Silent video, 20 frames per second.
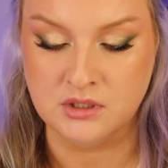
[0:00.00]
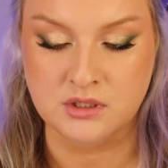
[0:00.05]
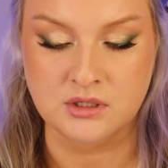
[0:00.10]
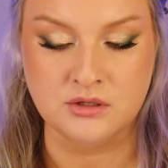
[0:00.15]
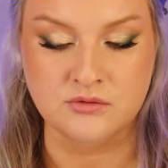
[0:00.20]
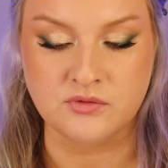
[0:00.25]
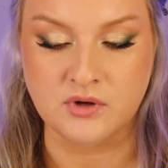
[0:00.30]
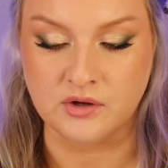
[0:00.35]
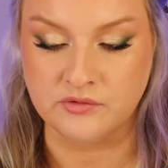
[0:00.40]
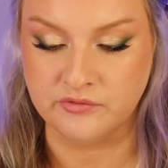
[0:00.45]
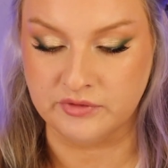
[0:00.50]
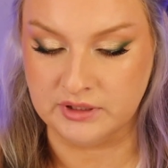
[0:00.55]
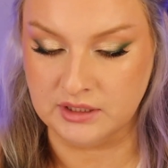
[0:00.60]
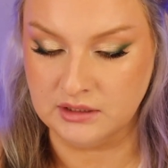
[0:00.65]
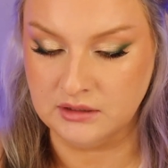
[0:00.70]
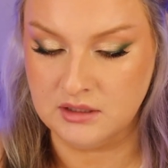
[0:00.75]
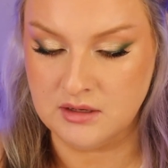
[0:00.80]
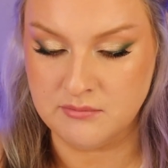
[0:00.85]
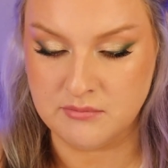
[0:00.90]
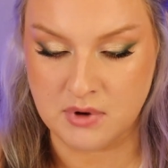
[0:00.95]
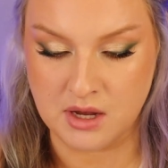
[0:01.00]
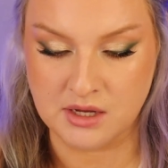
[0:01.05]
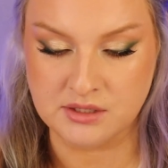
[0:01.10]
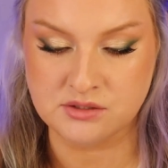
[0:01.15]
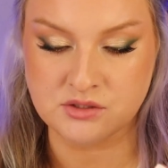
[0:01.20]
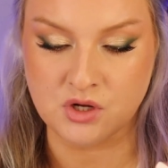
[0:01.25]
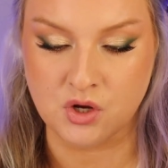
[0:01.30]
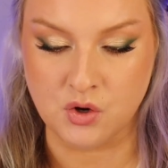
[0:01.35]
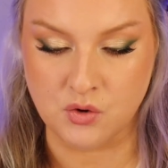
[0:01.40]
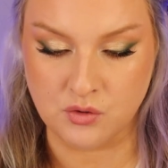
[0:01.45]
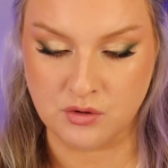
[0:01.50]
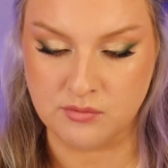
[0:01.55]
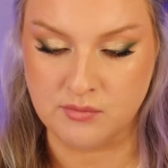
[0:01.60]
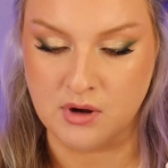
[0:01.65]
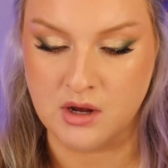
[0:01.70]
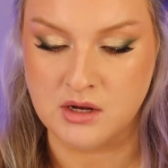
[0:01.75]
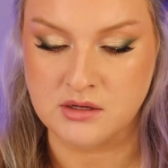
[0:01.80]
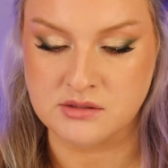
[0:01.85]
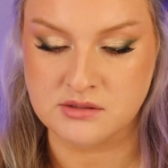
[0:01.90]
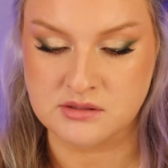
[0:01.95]
You've got vanilla, musk, oak
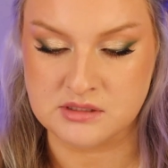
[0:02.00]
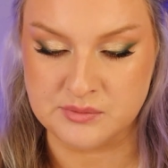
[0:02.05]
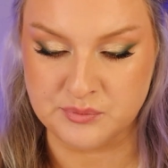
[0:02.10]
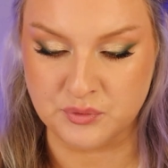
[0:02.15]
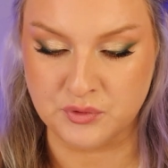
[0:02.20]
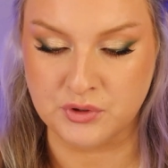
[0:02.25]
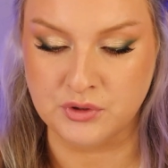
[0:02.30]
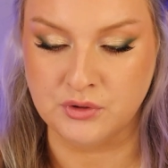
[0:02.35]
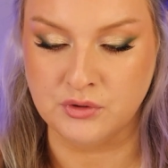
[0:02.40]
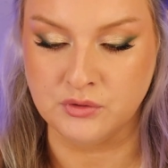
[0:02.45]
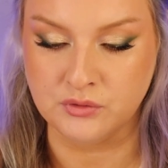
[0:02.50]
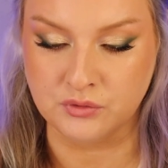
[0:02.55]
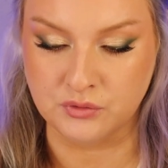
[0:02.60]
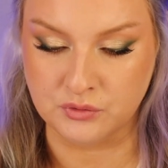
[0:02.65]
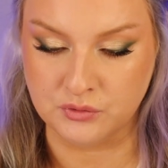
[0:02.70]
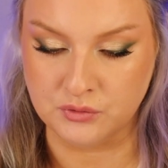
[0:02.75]
moss, cypriol,